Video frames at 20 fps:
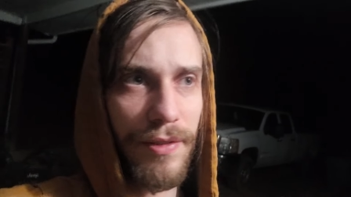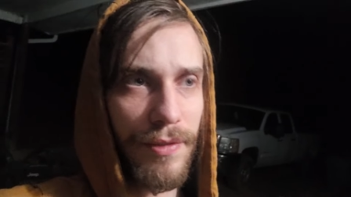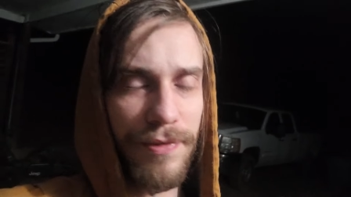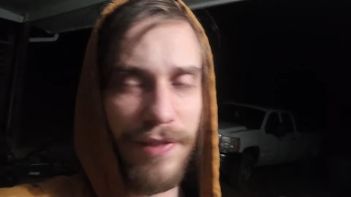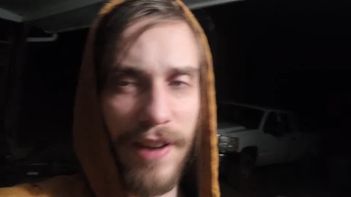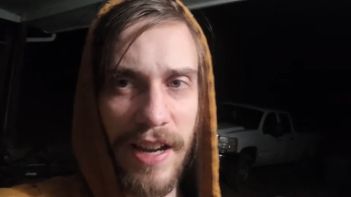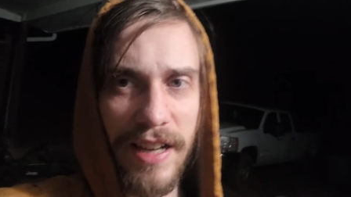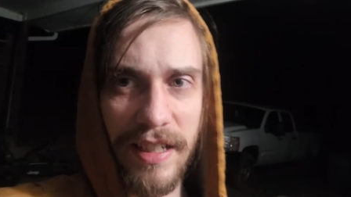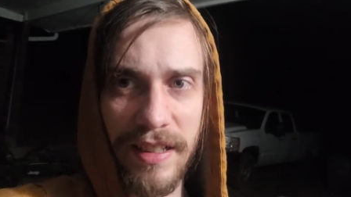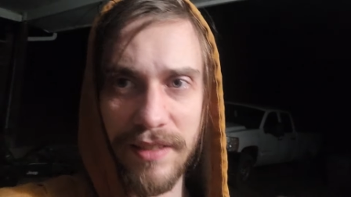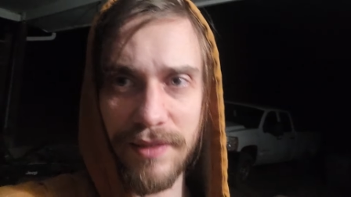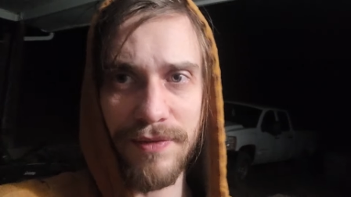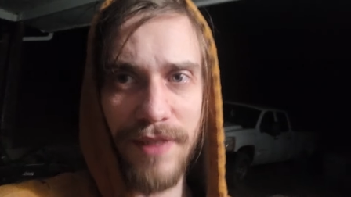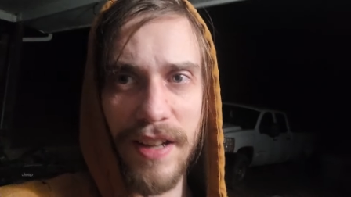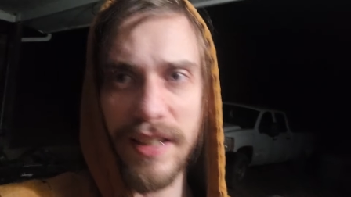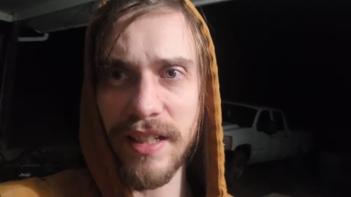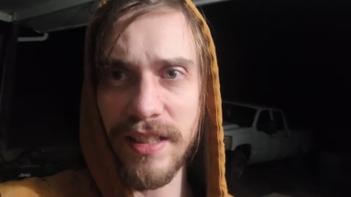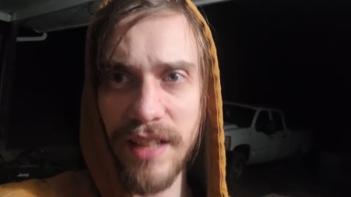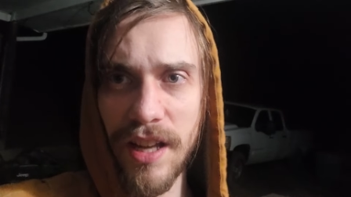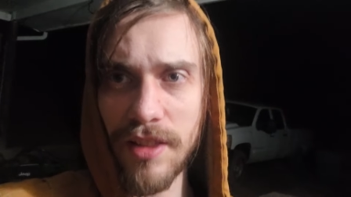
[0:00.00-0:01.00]
find
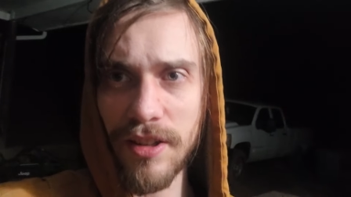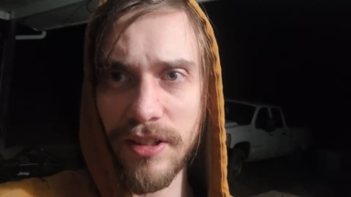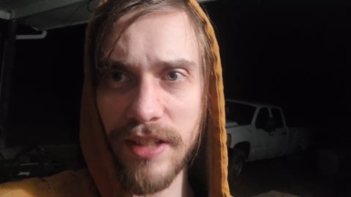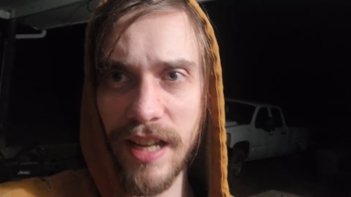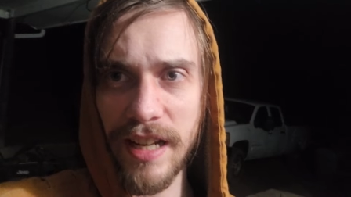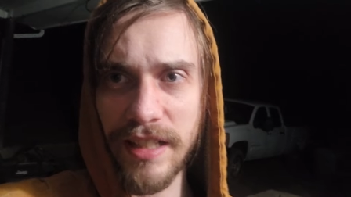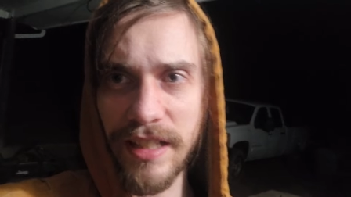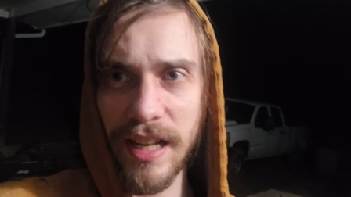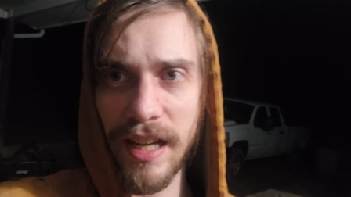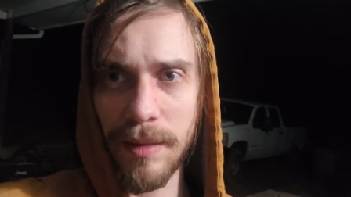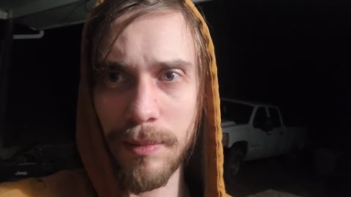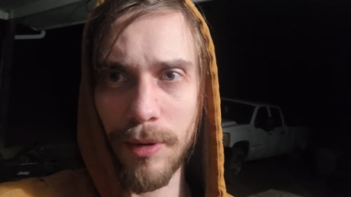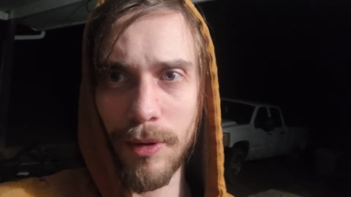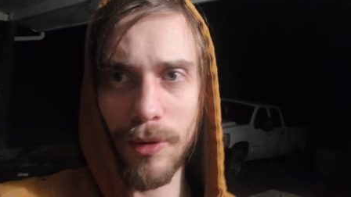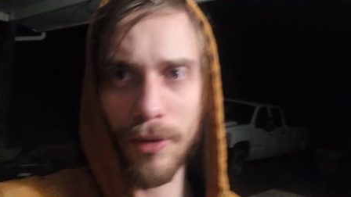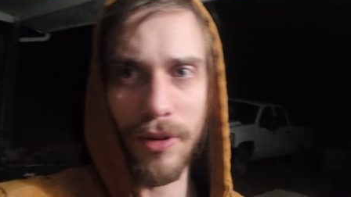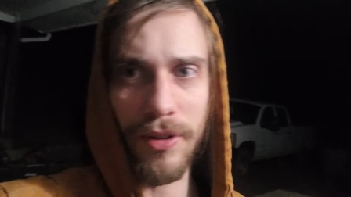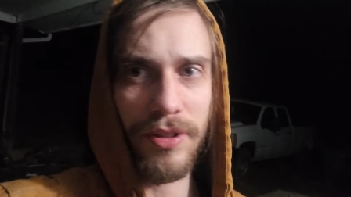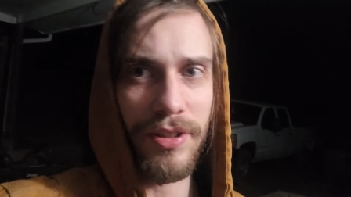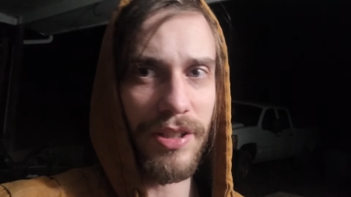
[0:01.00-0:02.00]
another day job,
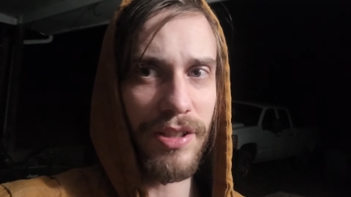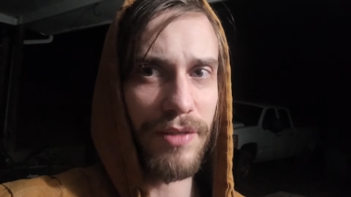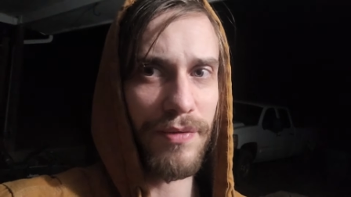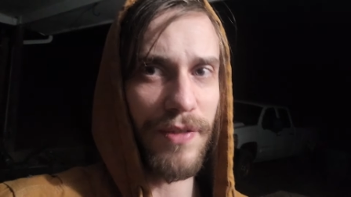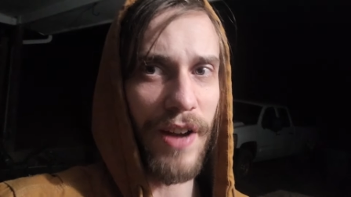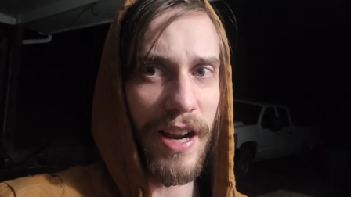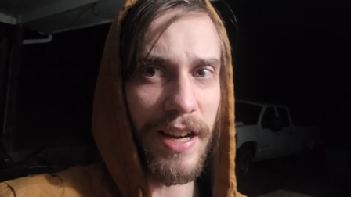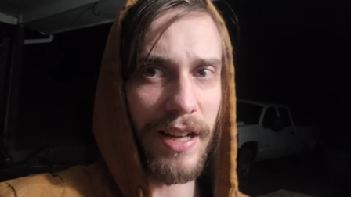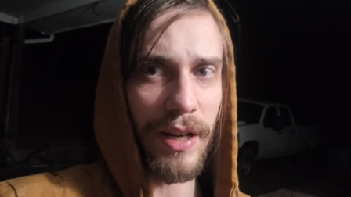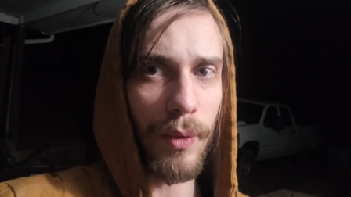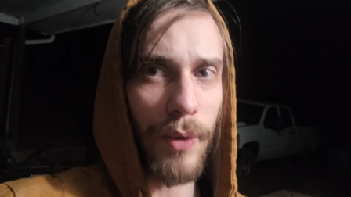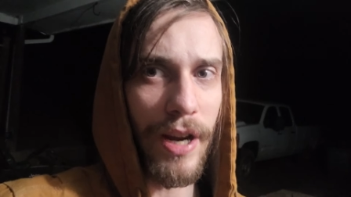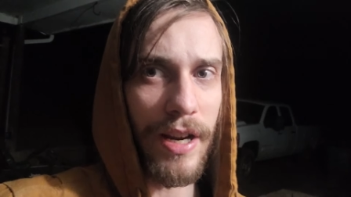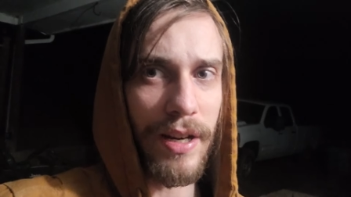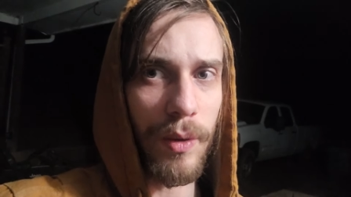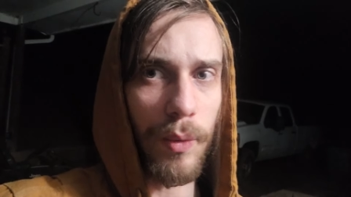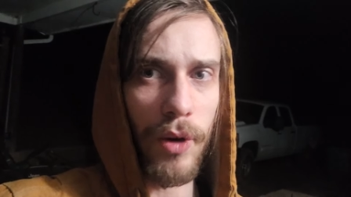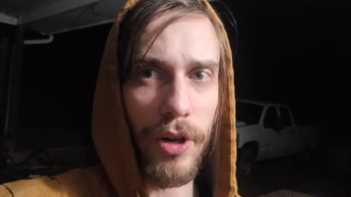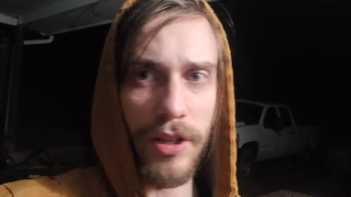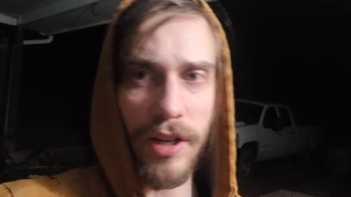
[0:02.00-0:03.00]
or just find a way
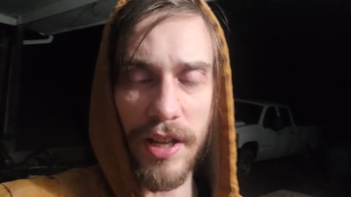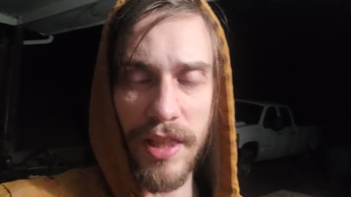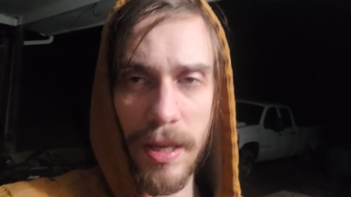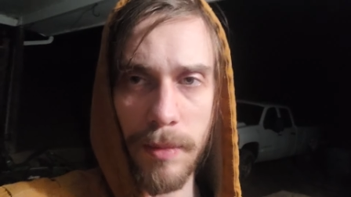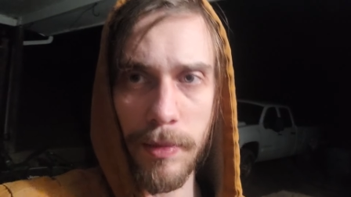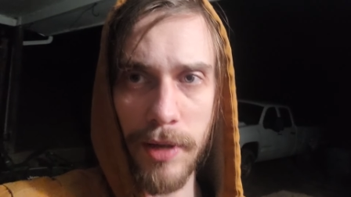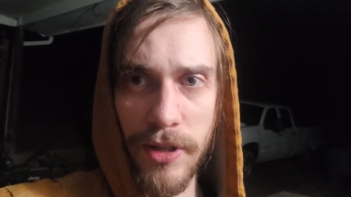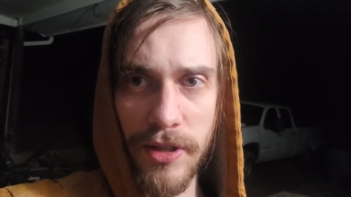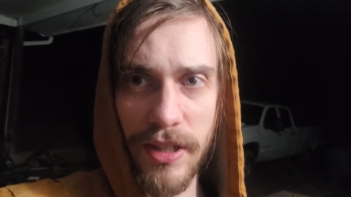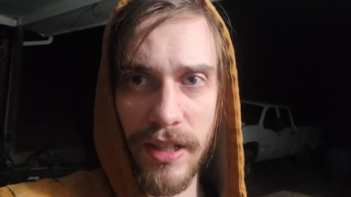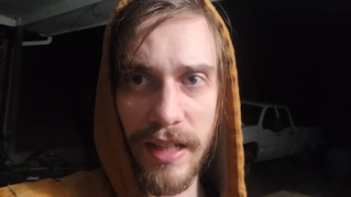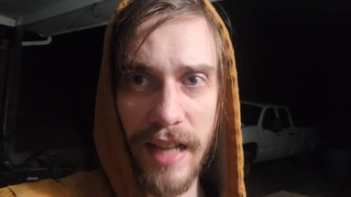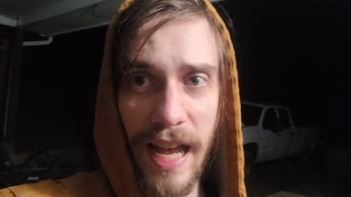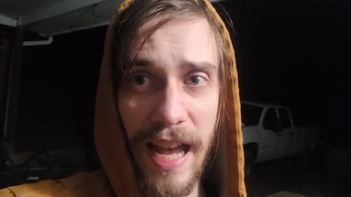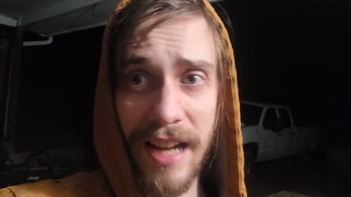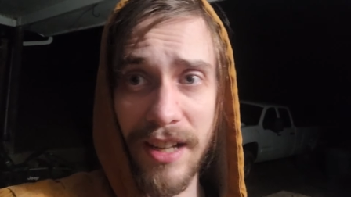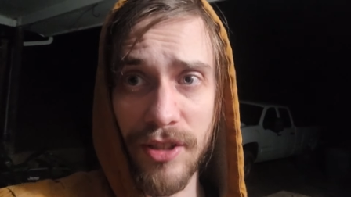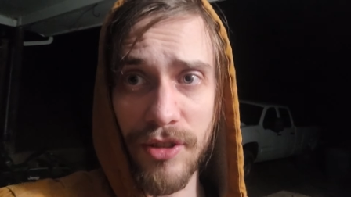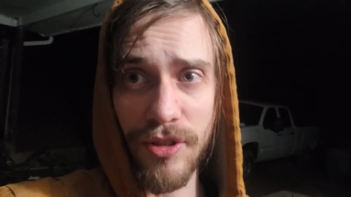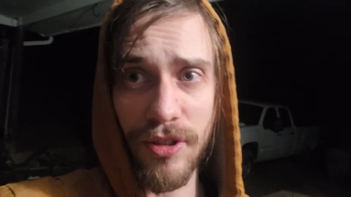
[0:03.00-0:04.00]
to work on the music
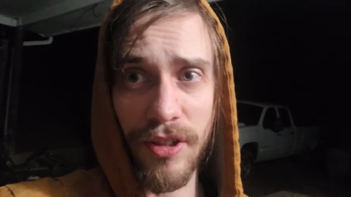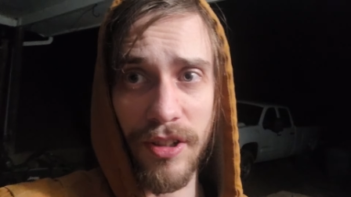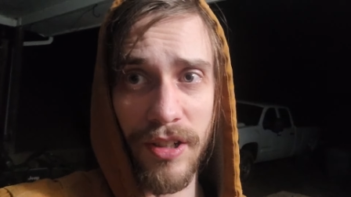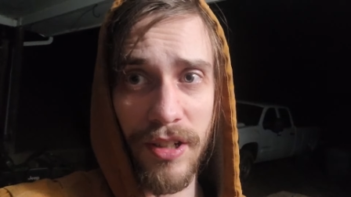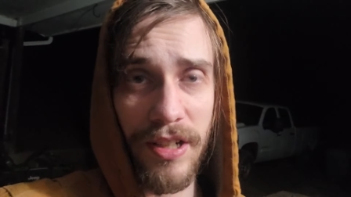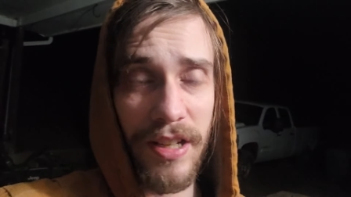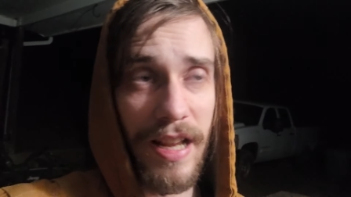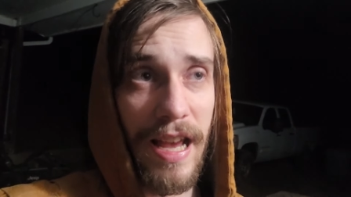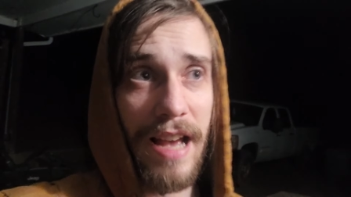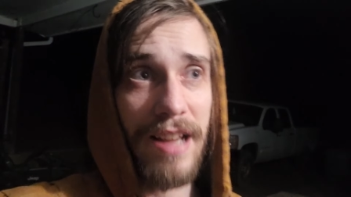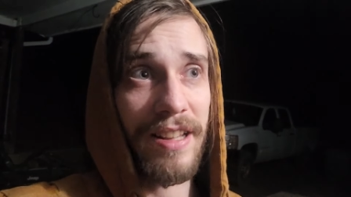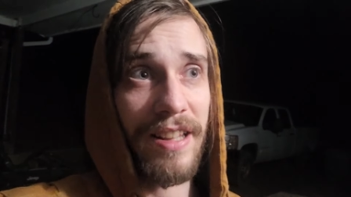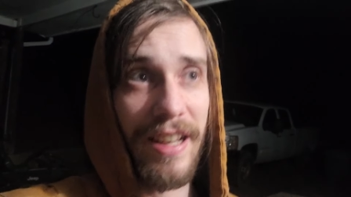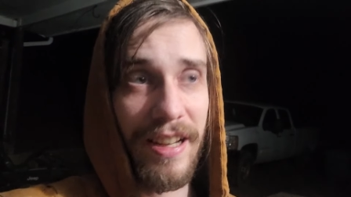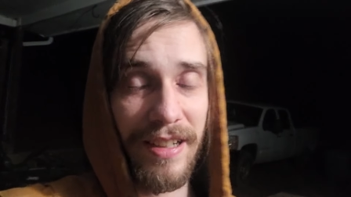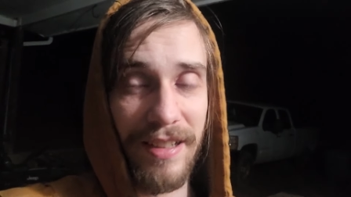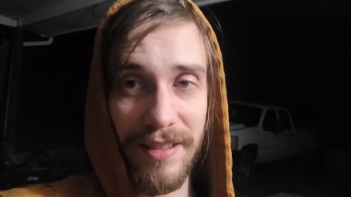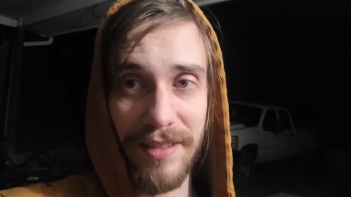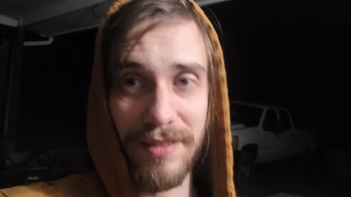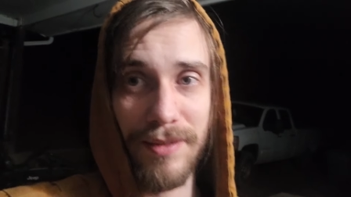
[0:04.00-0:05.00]
extra at
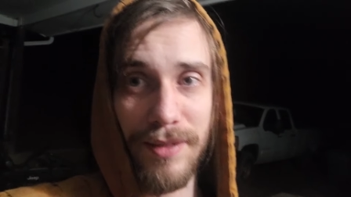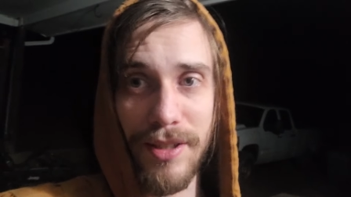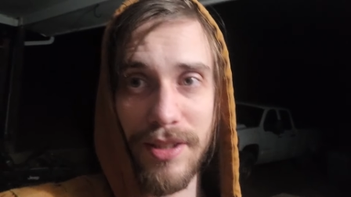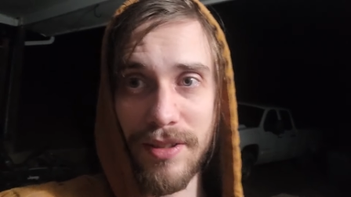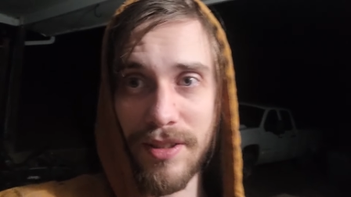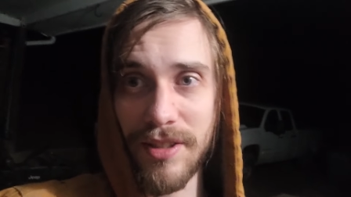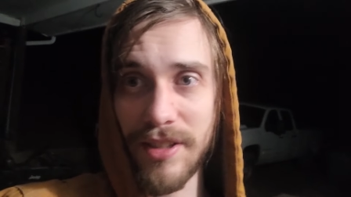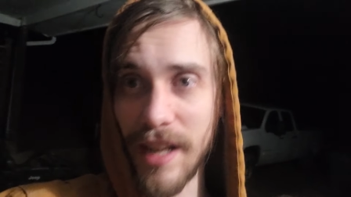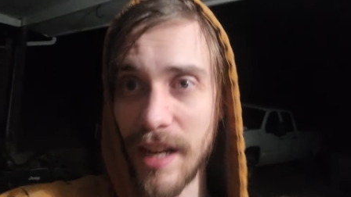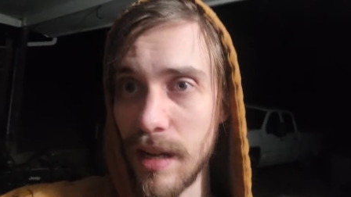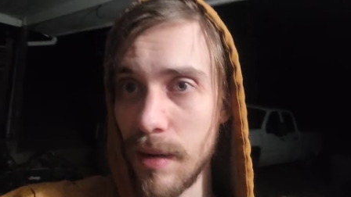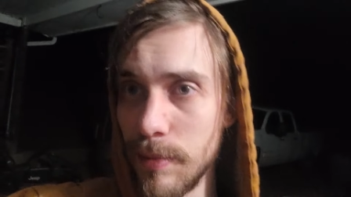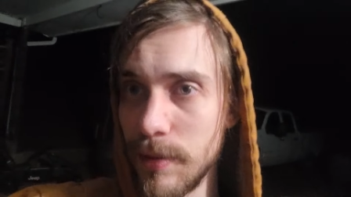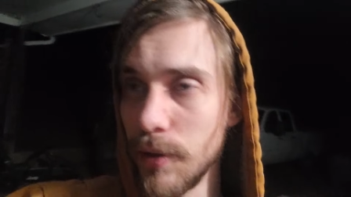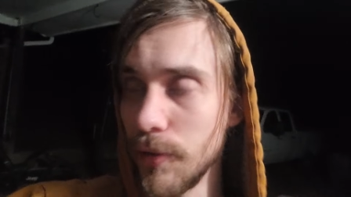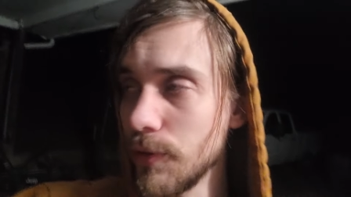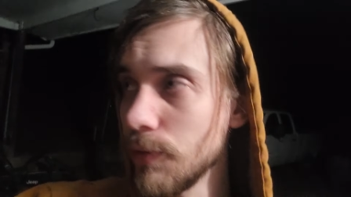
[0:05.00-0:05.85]
like stay up till